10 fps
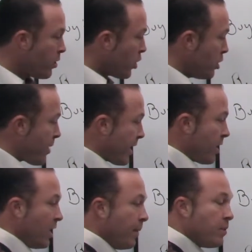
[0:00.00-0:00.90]
You might
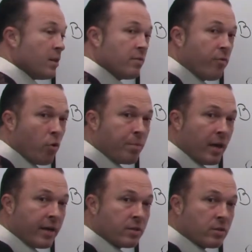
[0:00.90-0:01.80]
keep this
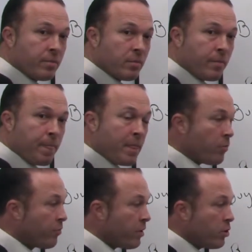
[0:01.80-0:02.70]
fourplex
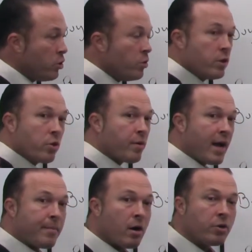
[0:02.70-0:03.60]
for you and your
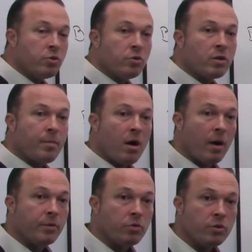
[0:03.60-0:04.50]
grandma, you and your
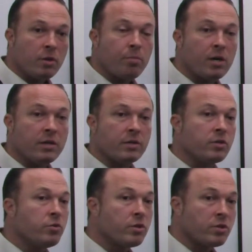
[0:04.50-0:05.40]
mom, you and your brother,
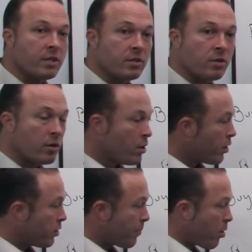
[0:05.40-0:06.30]
you and your sister.
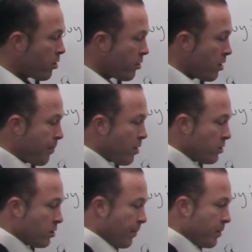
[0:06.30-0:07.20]
You partnered up on
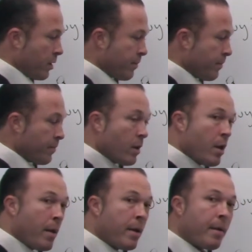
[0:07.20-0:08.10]
something.
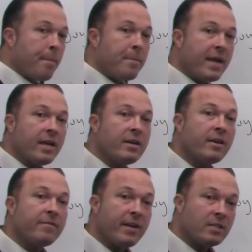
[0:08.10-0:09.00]
Make it an
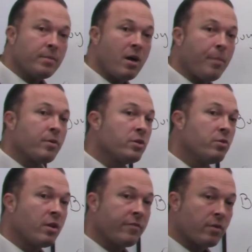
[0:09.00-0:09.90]
investment
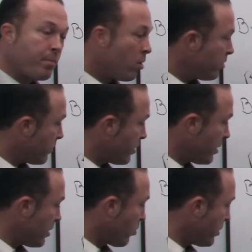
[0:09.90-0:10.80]
opportunity for both of you.
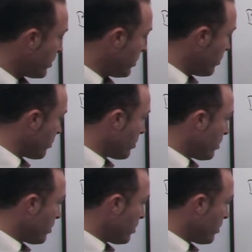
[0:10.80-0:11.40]
Here's what you do.